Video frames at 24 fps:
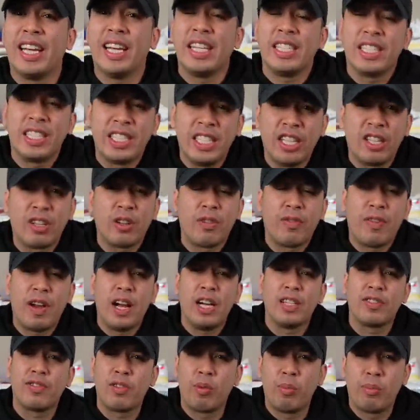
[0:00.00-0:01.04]
and Sneaker
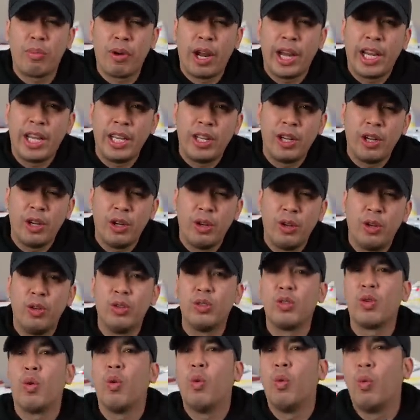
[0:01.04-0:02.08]
Files for breaking the
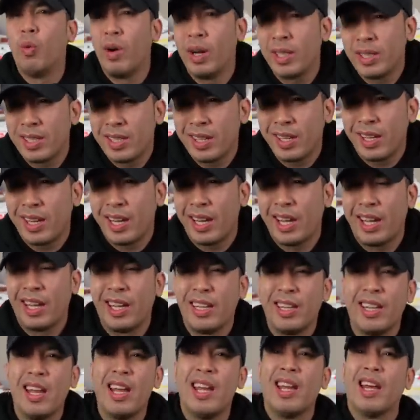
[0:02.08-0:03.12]
news once
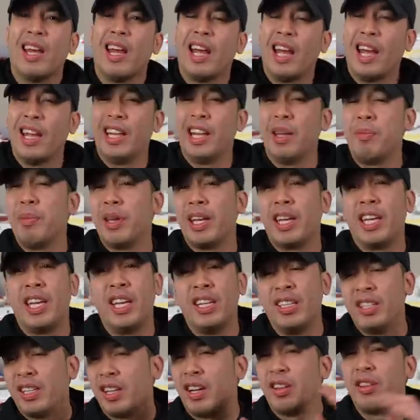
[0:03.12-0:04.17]
again. Hey, they've been
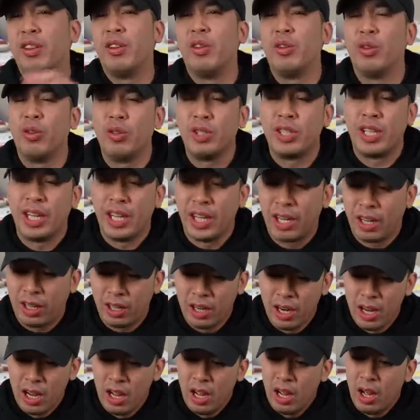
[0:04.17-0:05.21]
killing on the news
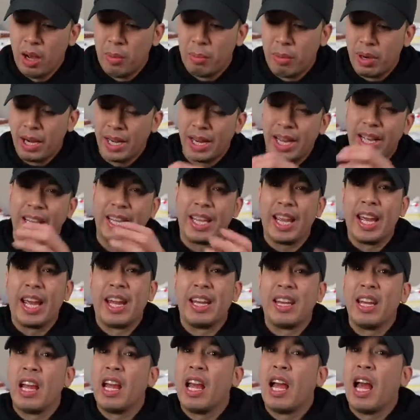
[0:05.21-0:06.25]
here, but
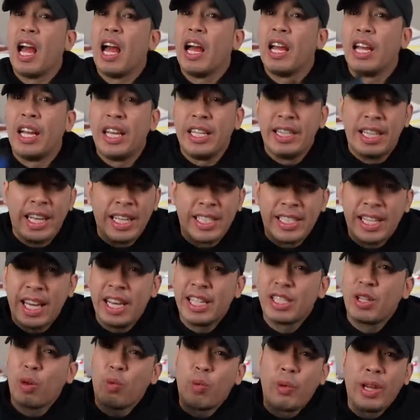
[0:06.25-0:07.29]
again, they say
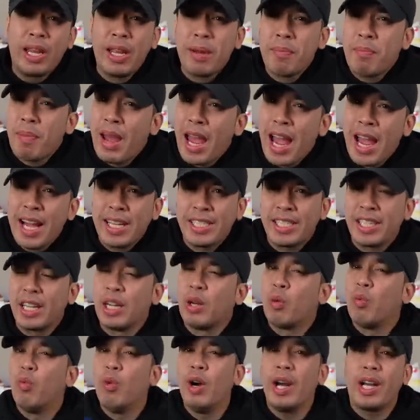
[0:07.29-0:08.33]
it's a
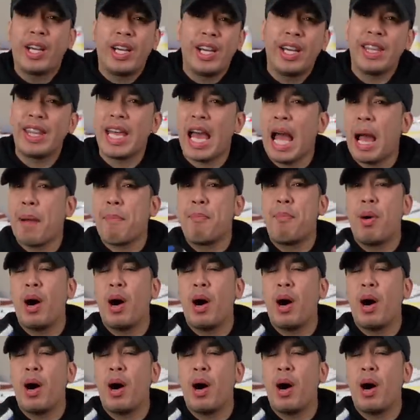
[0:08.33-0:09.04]
reimagined. What could that